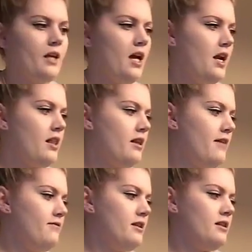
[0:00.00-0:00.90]
And I
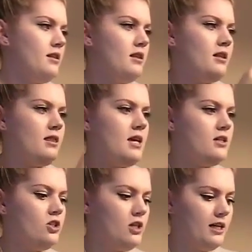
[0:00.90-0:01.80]
love the, the
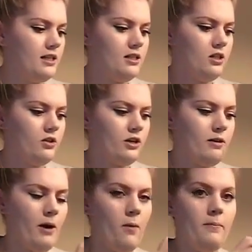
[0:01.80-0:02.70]
things she gets to learn
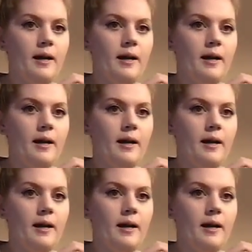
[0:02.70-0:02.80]
about.